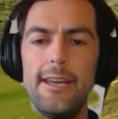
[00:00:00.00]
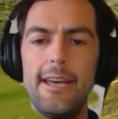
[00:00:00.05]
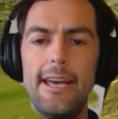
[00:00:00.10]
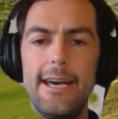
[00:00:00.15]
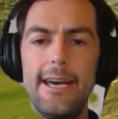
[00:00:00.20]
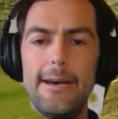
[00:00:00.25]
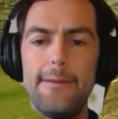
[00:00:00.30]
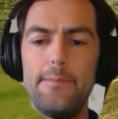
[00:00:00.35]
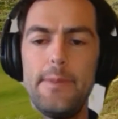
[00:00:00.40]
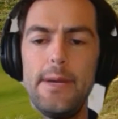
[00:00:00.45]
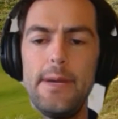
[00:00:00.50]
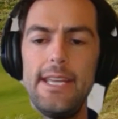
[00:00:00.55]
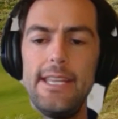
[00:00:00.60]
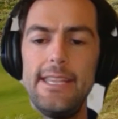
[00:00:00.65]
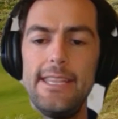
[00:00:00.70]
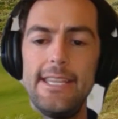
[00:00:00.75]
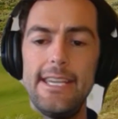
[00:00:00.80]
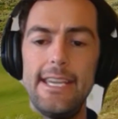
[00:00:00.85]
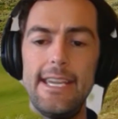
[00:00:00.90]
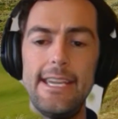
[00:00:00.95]
But
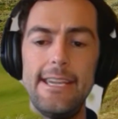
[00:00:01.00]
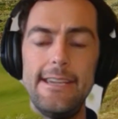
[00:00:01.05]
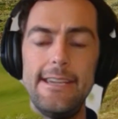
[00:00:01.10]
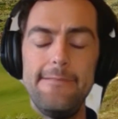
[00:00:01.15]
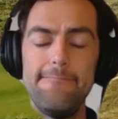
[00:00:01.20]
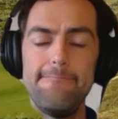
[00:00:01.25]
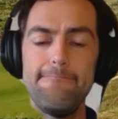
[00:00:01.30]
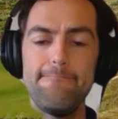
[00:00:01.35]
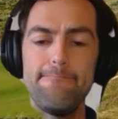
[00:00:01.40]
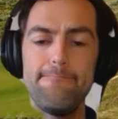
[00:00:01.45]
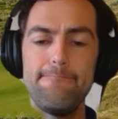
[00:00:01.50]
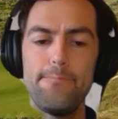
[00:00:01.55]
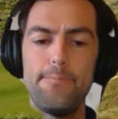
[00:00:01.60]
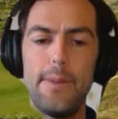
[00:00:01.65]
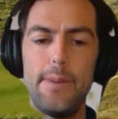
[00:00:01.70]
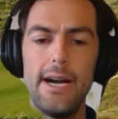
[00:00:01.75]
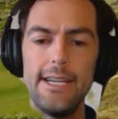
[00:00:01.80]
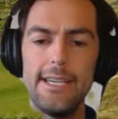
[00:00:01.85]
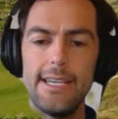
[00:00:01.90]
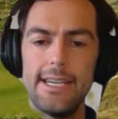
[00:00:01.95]
in the
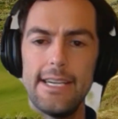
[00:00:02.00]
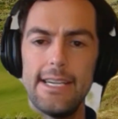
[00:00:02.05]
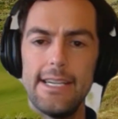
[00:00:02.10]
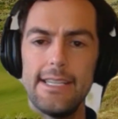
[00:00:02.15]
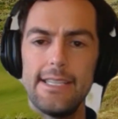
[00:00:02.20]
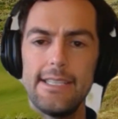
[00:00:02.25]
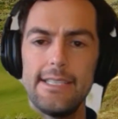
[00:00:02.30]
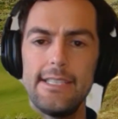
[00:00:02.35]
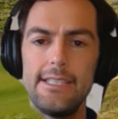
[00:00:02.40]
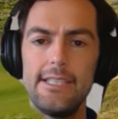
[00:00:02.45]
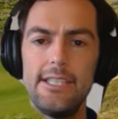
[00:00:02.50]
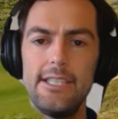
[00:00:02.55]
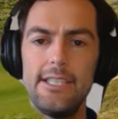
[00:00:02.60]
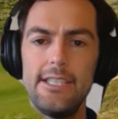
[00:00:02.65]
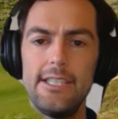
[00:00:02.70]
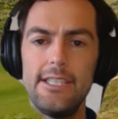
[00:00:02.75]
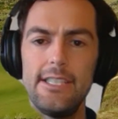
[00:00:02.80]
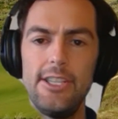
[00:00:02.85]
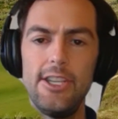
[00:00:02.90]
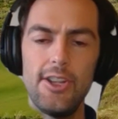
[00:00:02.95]
bunker,
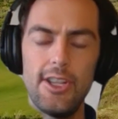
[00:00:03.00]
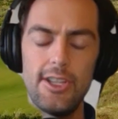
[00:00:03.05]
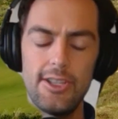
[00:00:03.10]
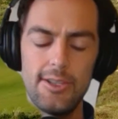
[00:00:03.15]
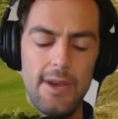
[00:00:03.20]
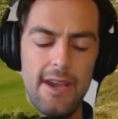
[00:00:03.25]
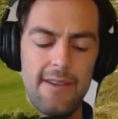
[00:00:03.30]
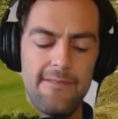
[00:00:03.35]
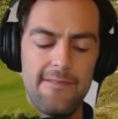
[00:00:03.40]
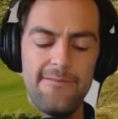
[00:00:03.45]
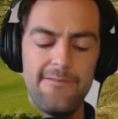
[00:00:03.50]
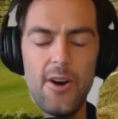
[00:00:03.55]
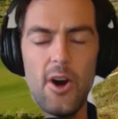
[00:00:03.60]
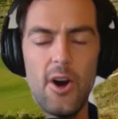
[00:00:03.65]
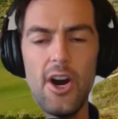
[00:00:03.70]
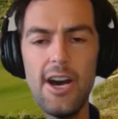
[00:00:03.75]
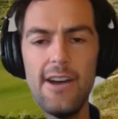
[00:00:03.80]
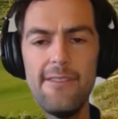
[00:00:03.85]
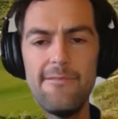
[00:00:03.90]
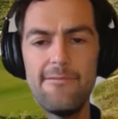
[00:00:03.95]
there's about
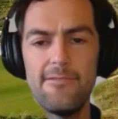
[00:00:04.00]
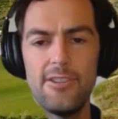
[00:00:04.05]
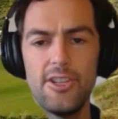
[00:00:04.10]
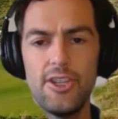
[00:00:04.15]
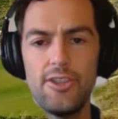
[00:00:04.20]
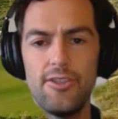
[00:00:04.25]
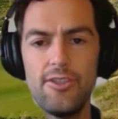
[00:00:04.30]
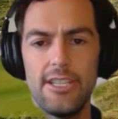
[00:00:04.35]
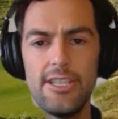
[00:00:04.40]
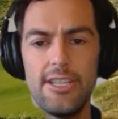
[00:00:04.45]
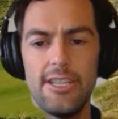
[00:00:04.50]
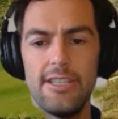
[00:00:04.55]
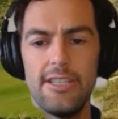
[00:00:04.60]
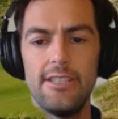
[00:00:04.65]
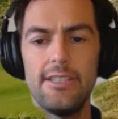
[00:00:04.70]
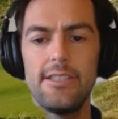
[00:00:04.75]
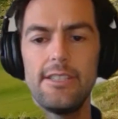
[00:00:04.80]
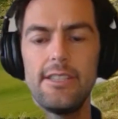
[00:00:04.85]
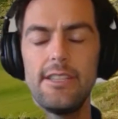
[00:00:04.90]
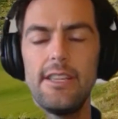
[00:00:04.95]
5 restrictions,